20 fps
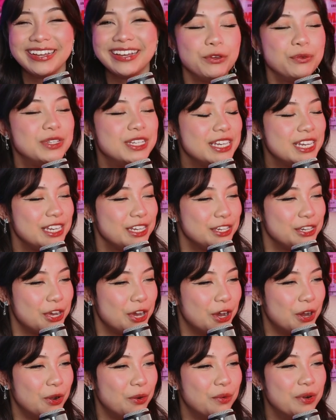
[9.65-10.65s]
If you didn't
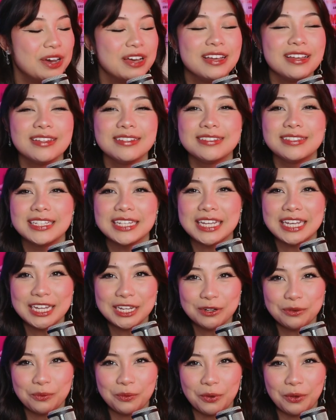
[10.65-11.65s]
know,
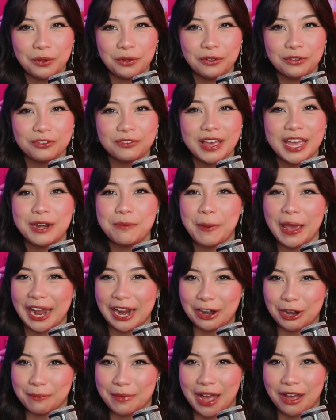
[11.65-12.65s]
Teen Wolf and
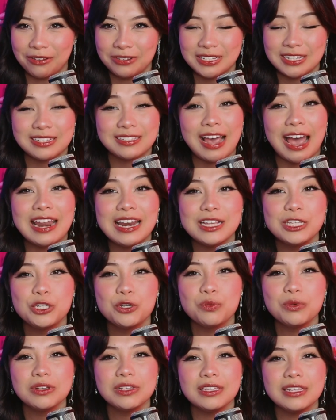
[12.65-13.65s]
Paramount decided
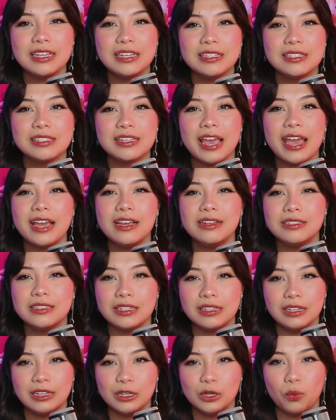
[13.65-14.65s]
to release a
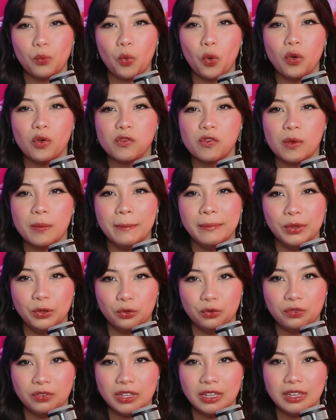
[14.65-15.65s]
Teen Wolf
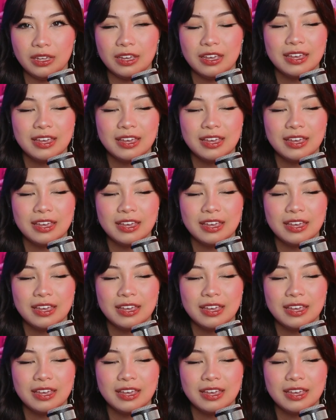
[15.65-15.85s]
movie.